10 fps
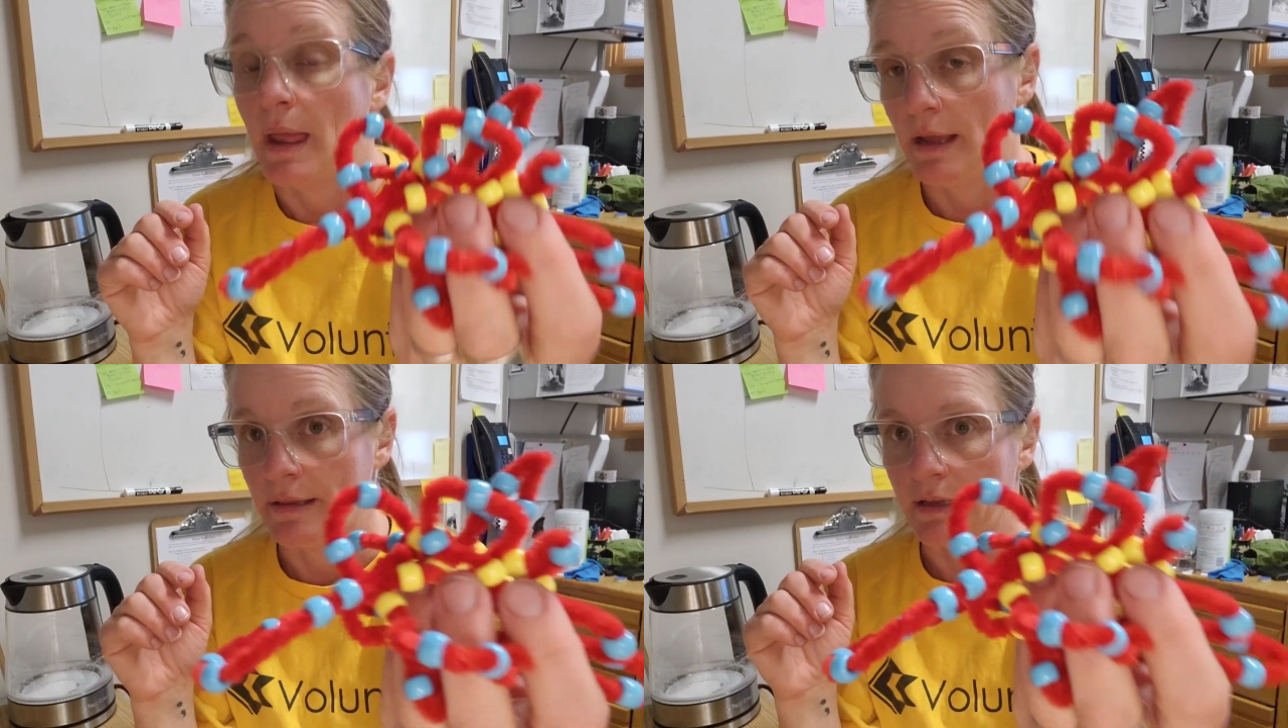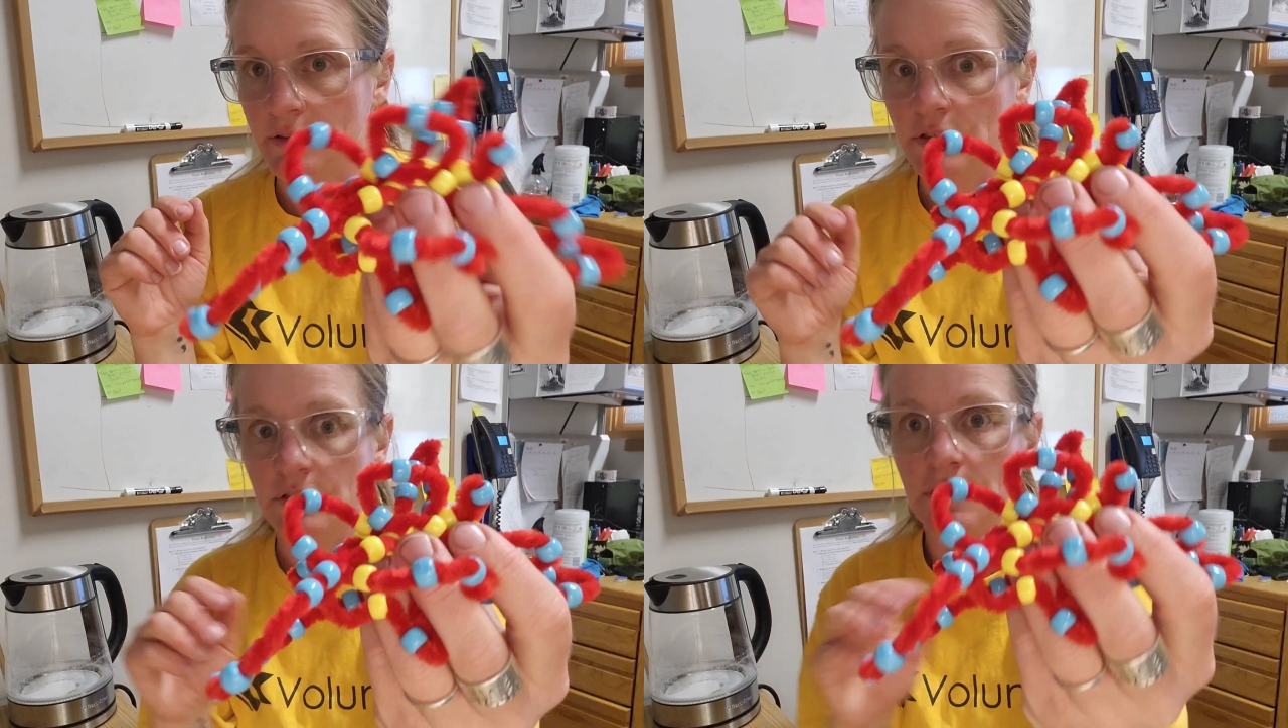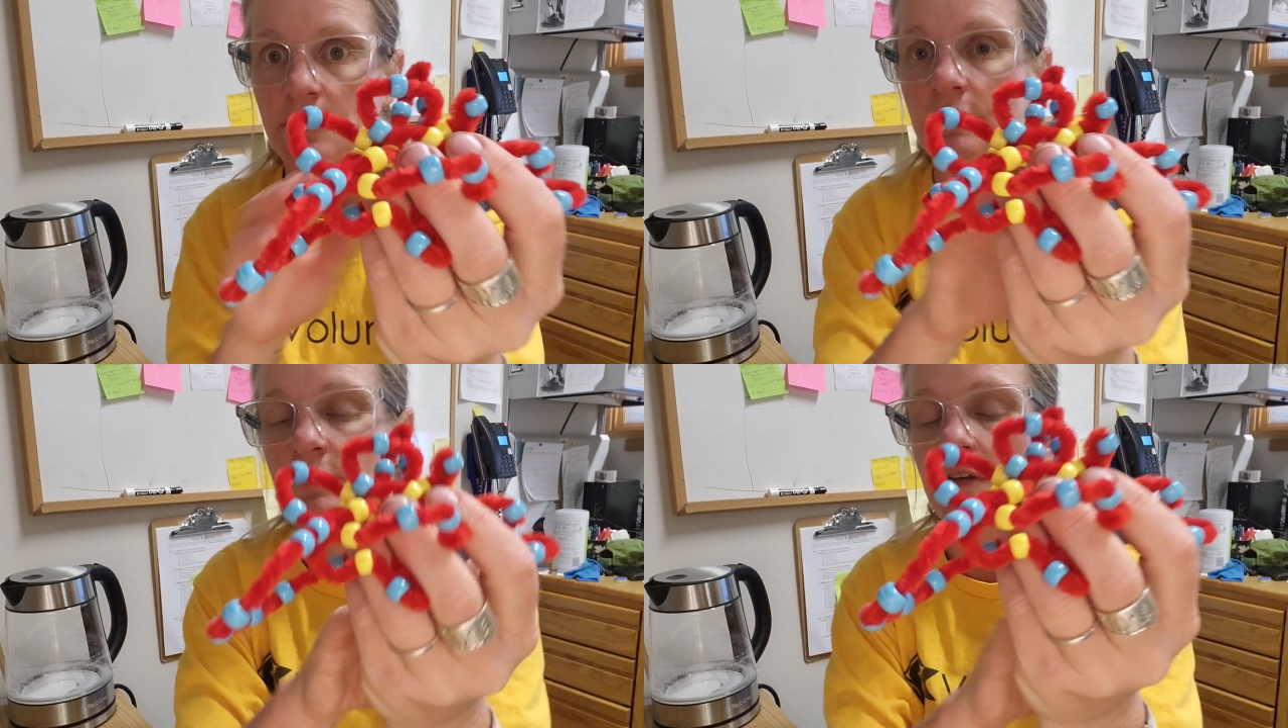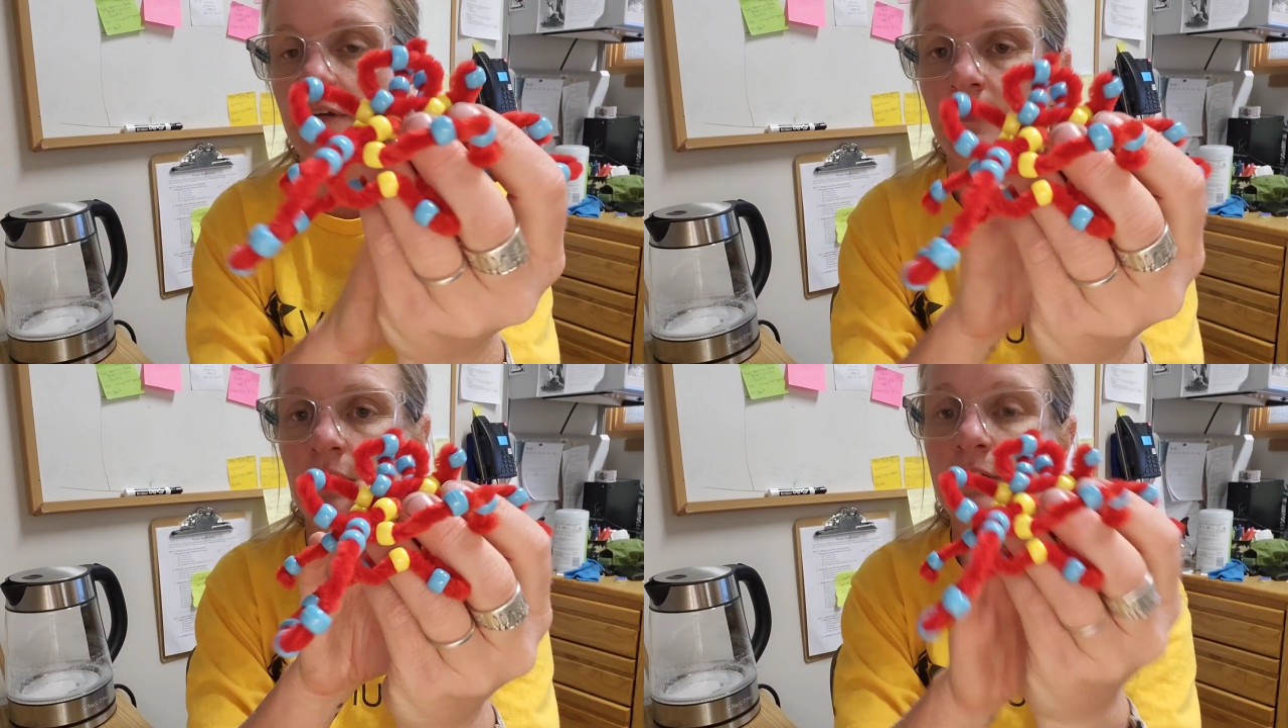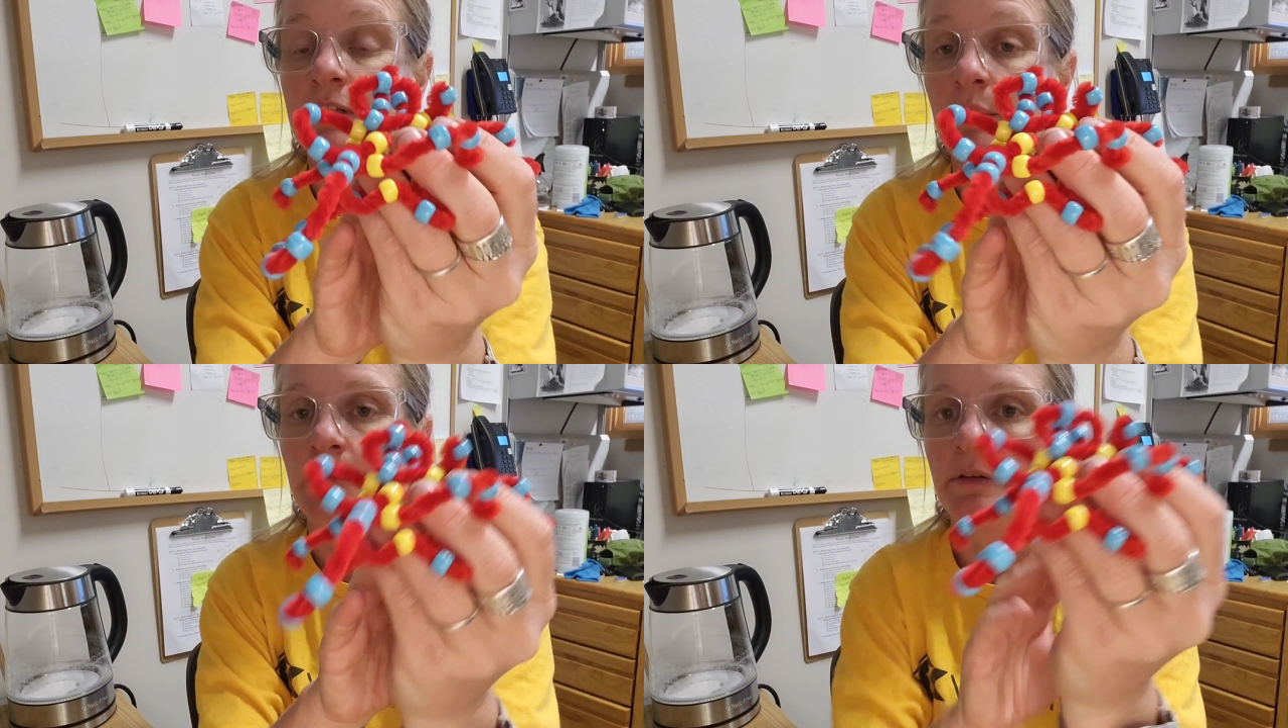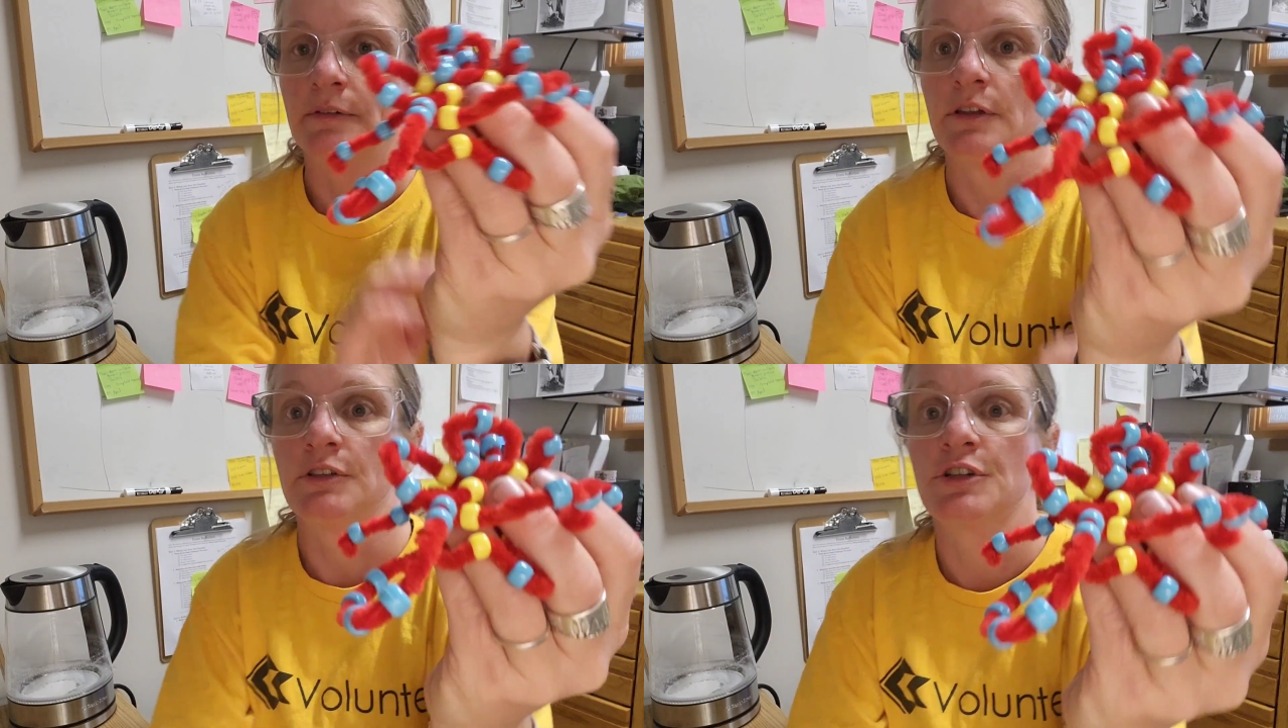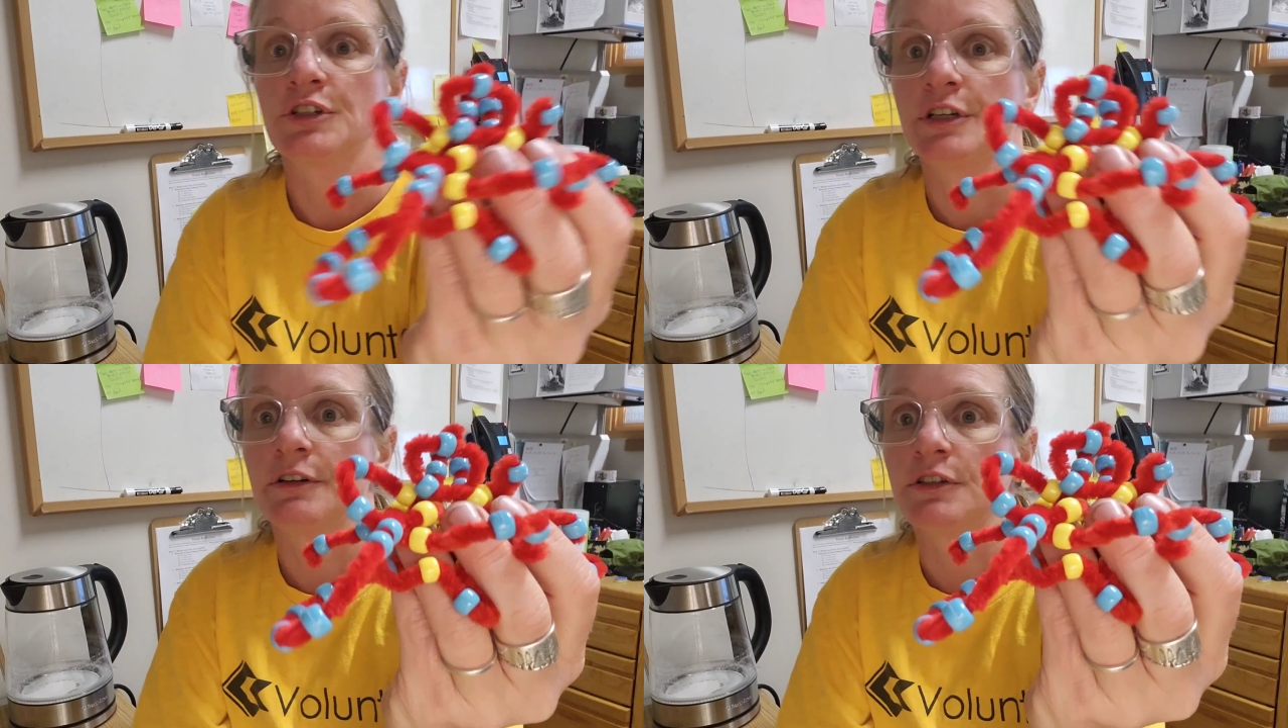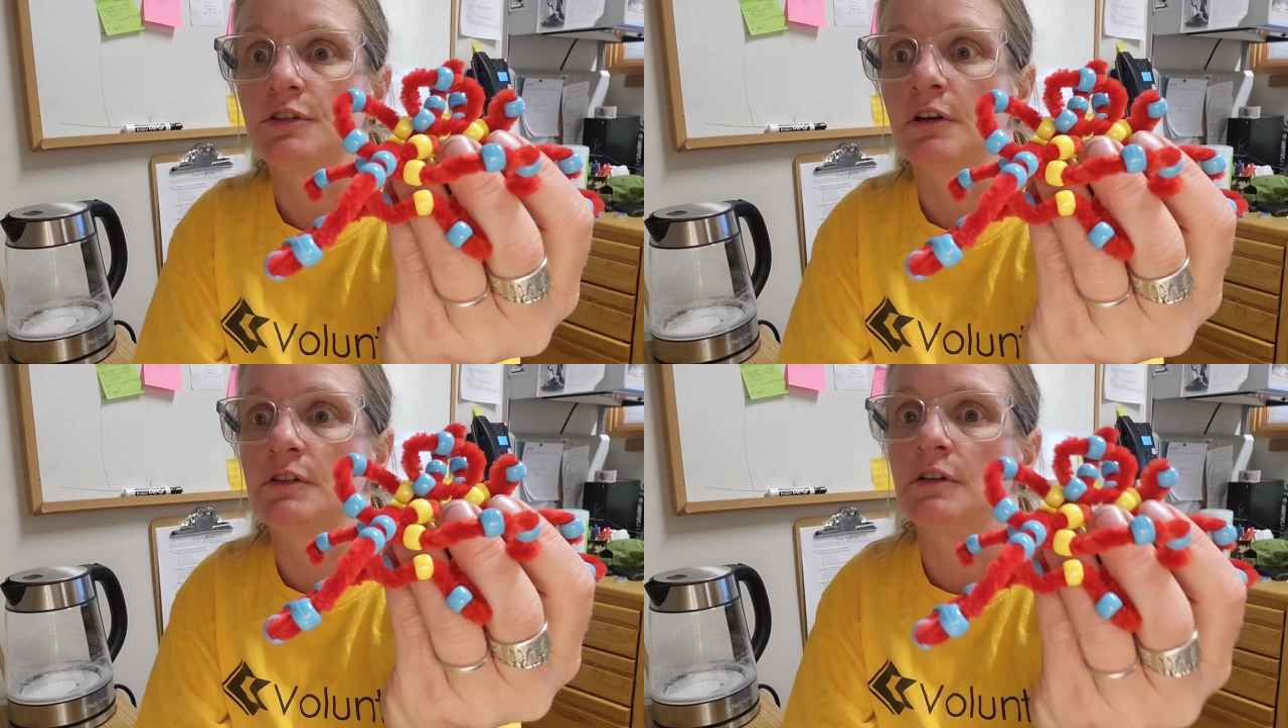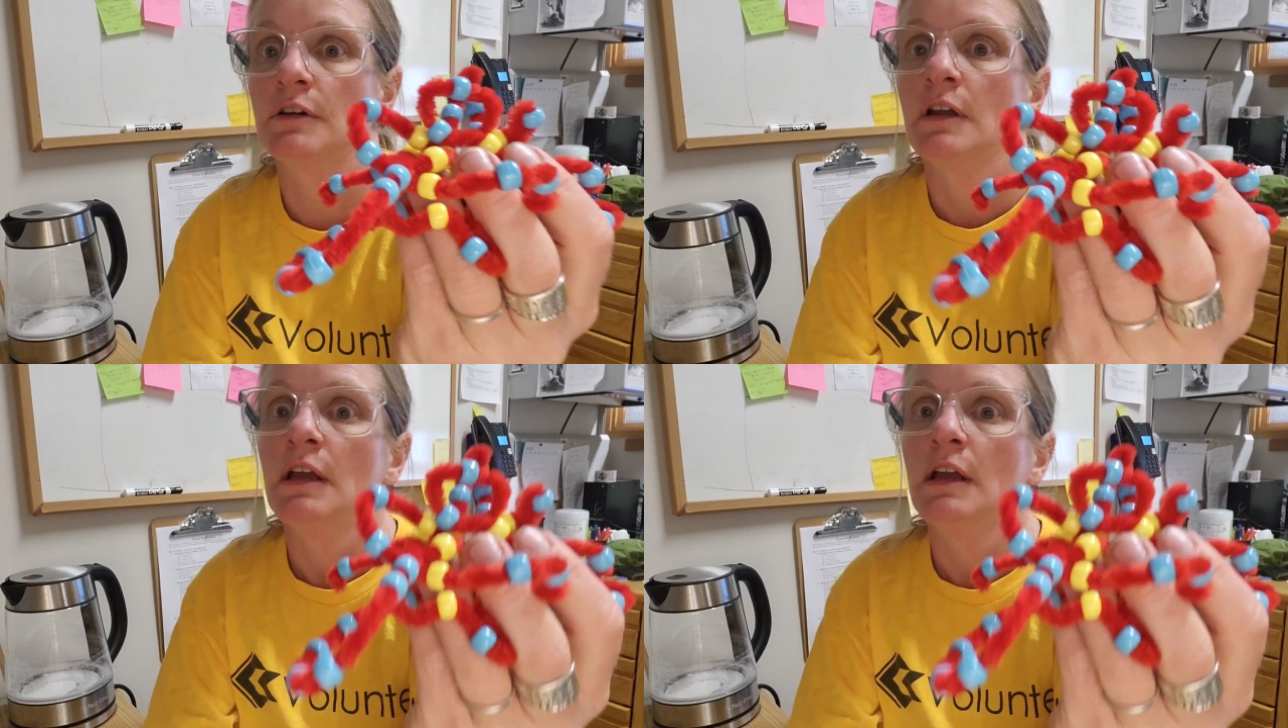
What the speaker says: And that's just, this is an example of the tertiary structure.